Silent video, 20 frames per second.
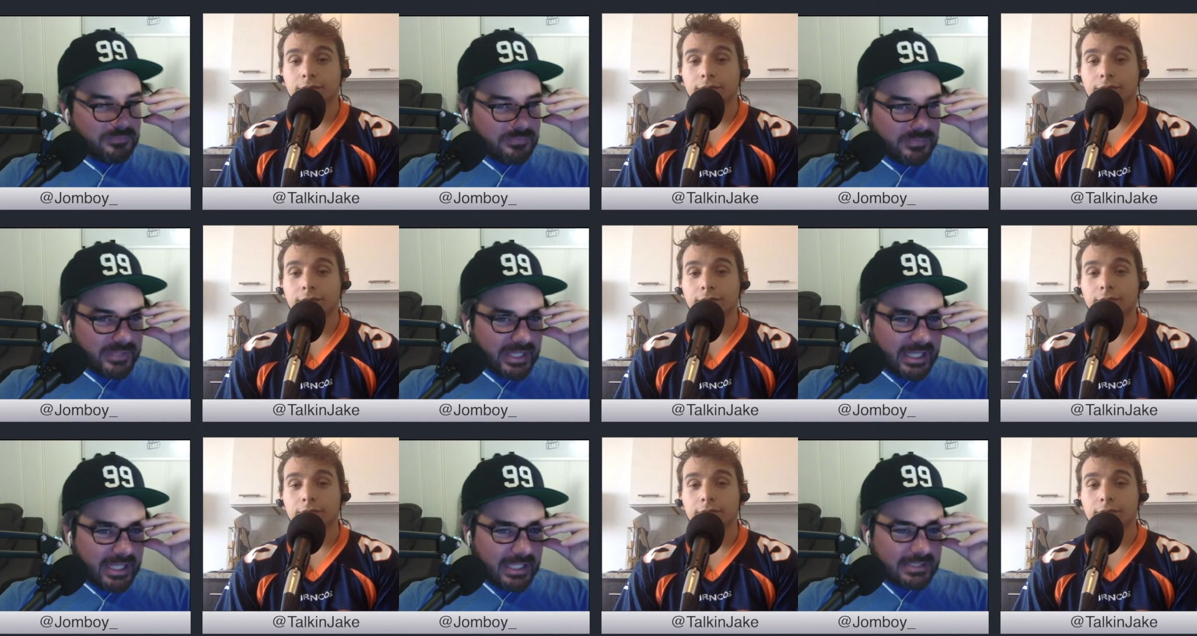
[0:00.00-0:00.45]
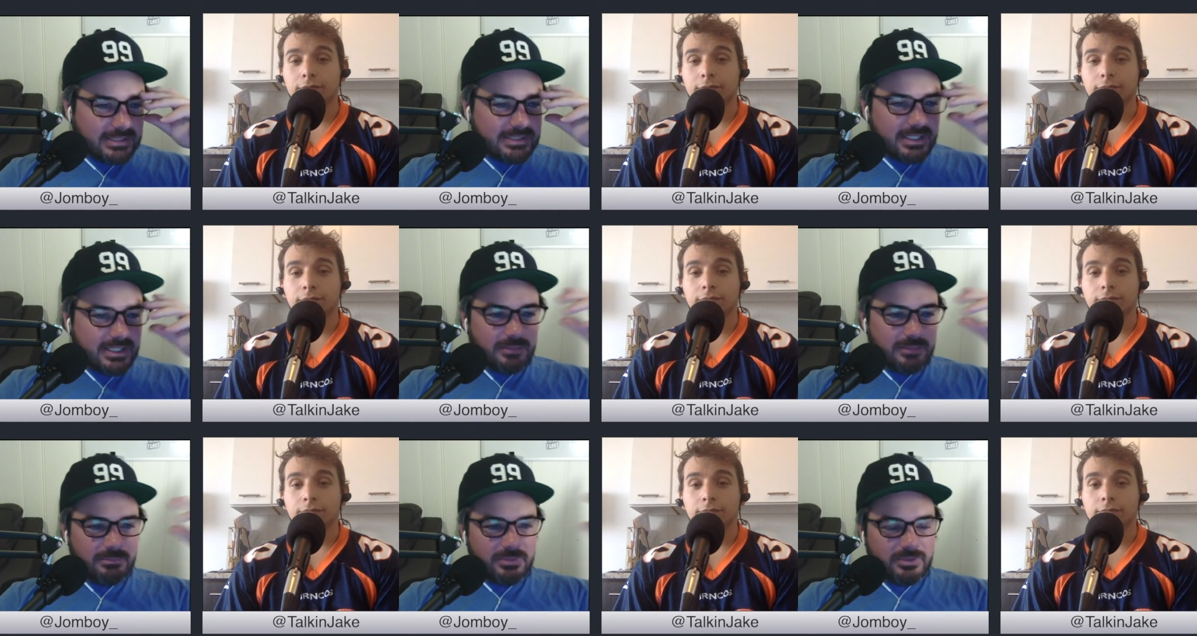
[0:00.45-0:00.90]
Speaker 1: I
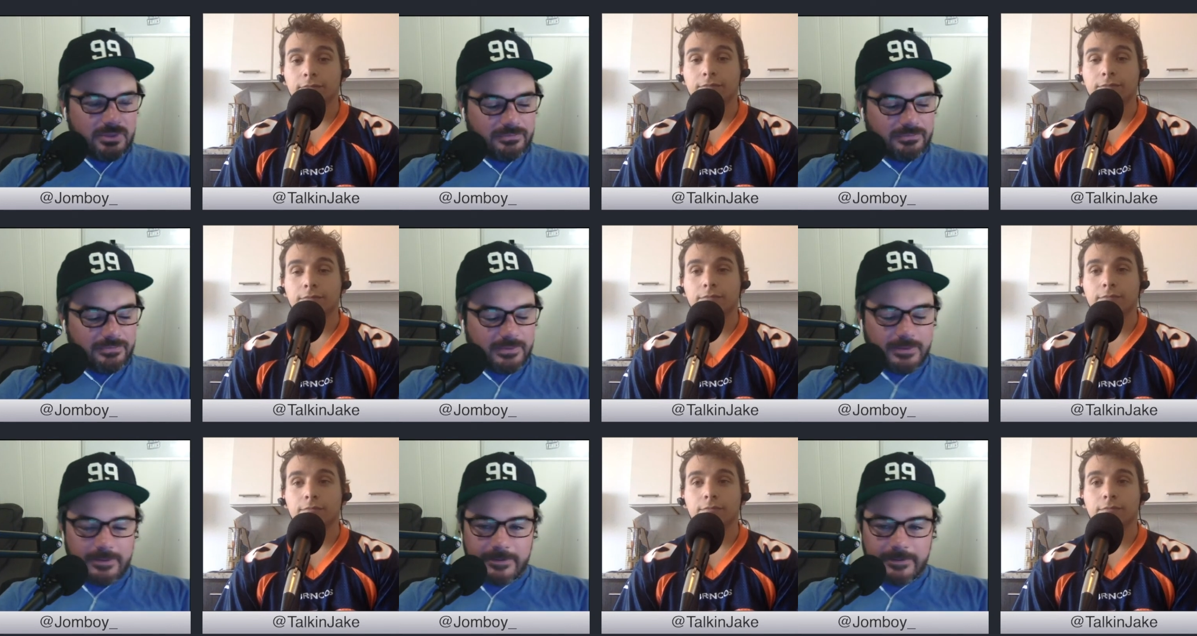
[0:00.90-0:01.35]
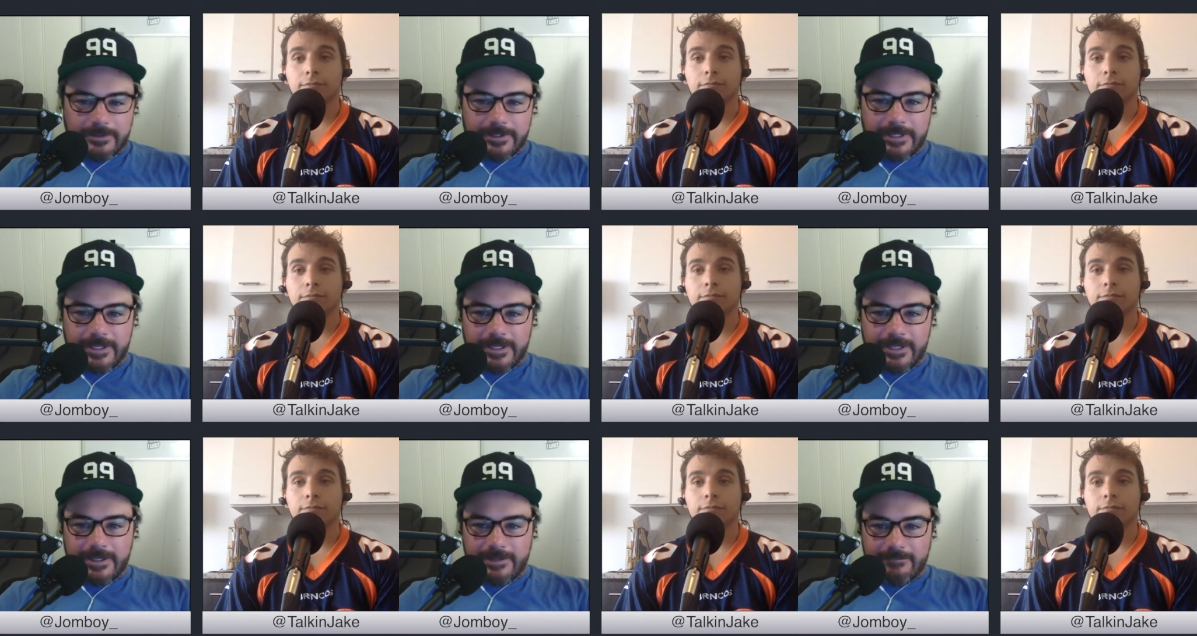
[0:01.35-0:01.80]
tumble for
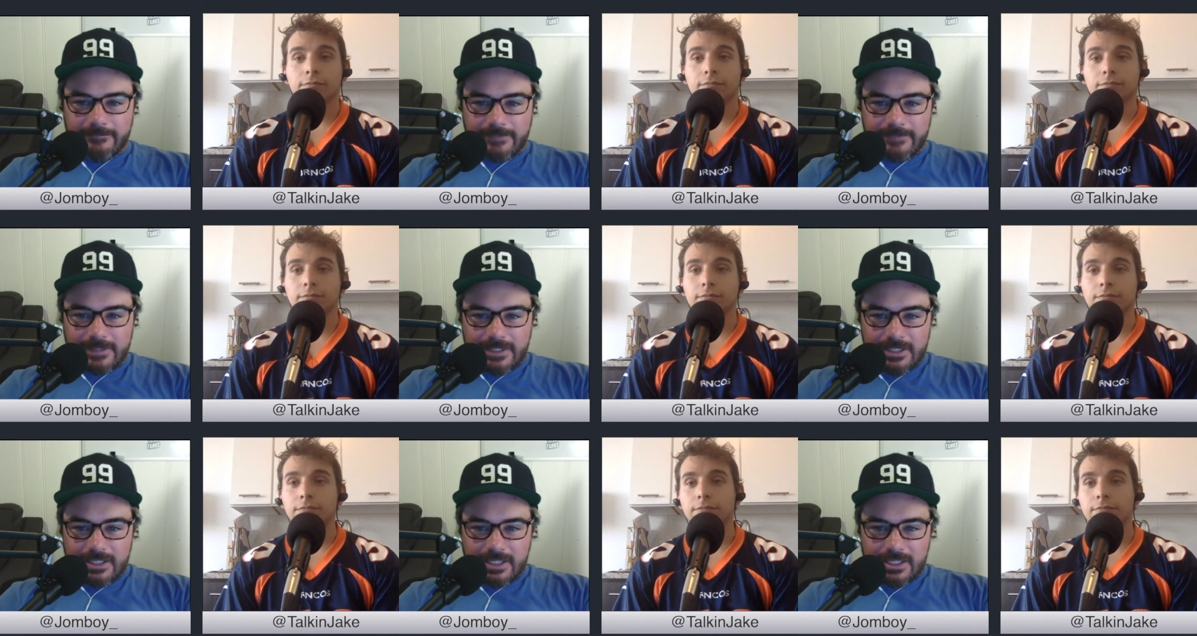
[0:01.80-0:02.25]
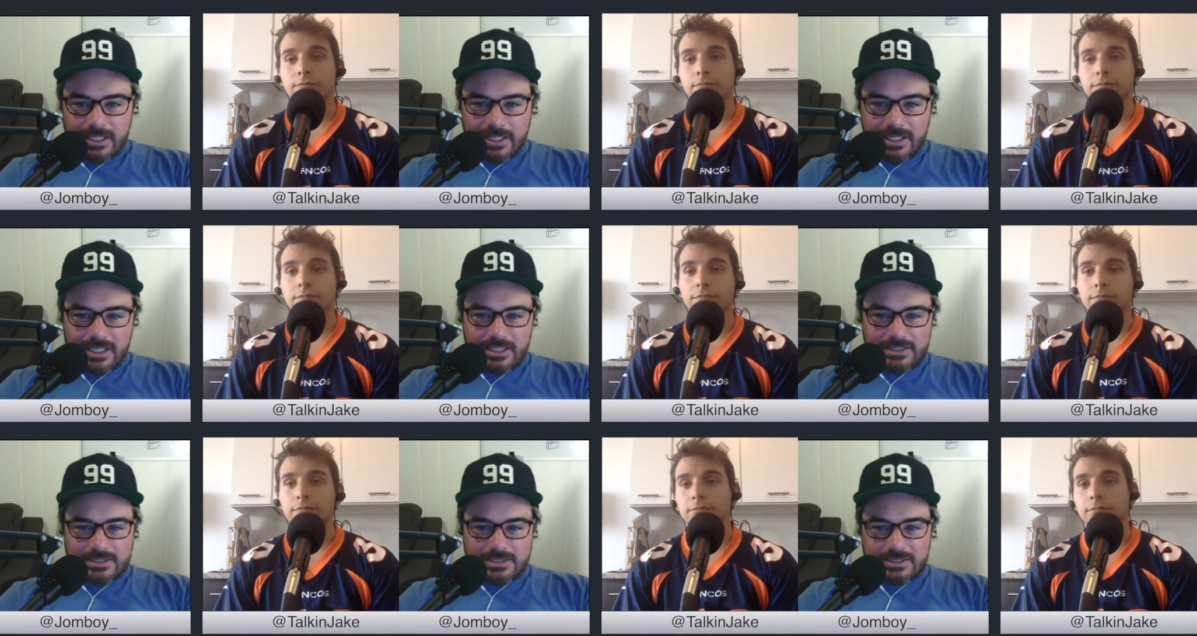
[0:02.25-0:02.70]
you.
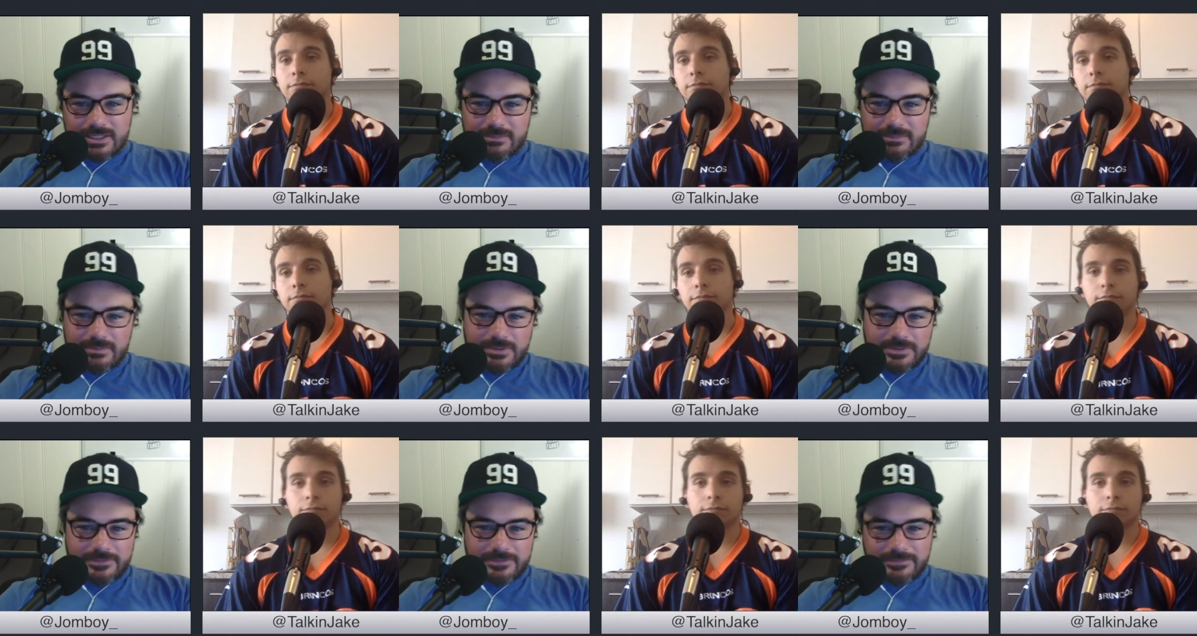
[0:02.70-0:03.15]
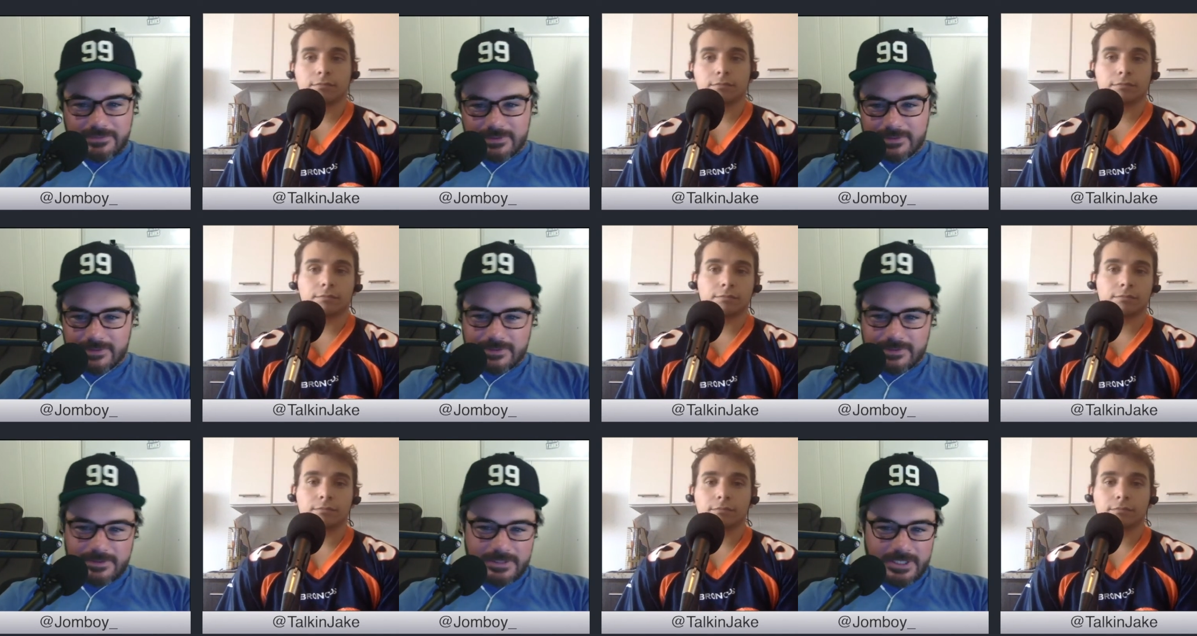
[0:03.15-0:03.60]
I tumble
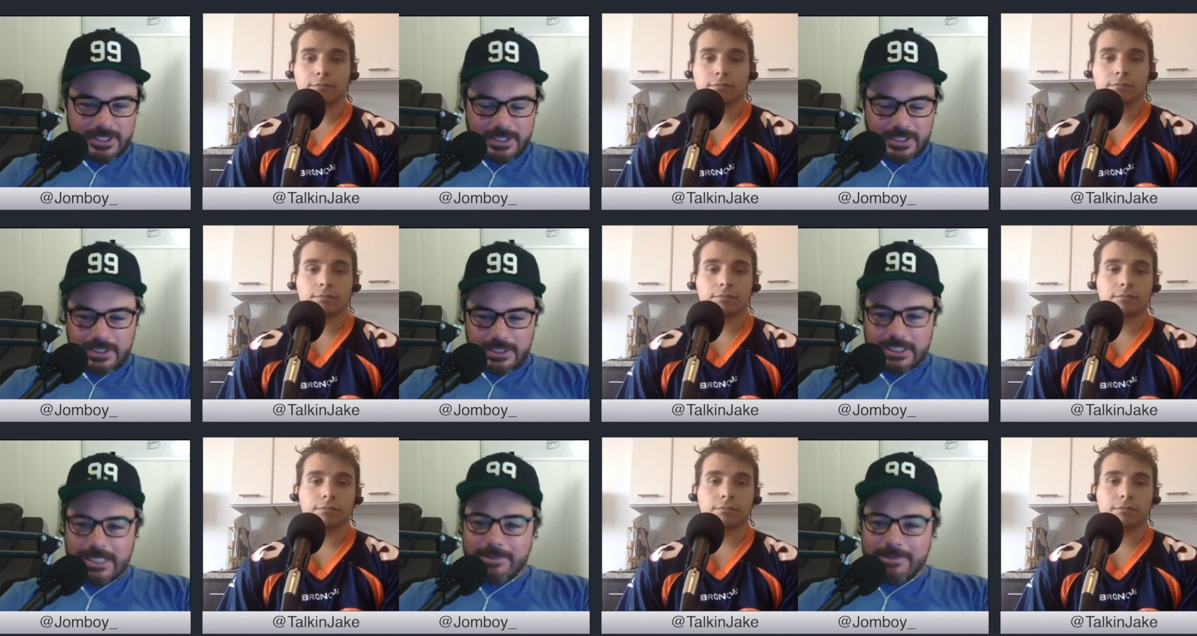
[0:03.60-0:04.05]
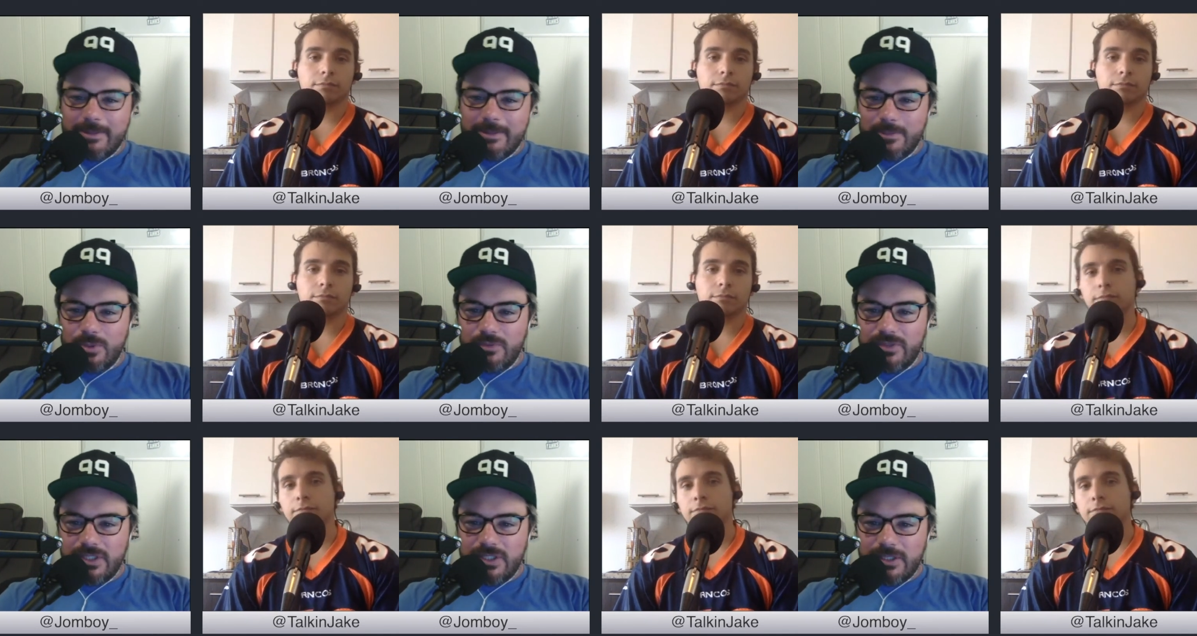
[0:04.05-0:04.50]
for you. Name that
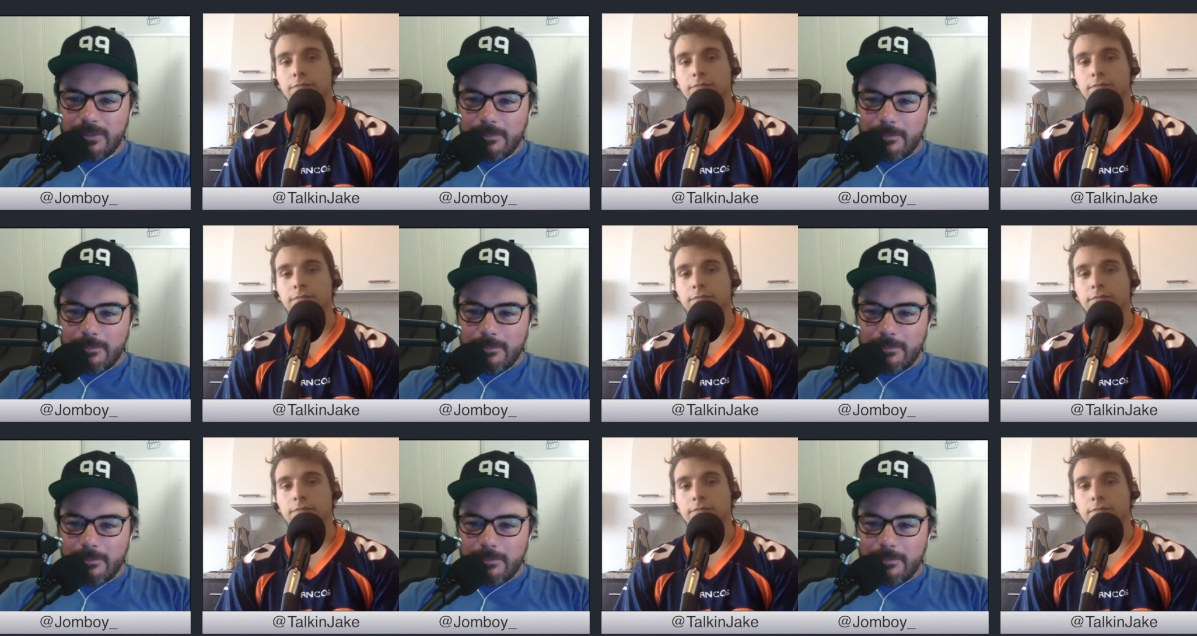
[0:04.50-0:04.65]
movie.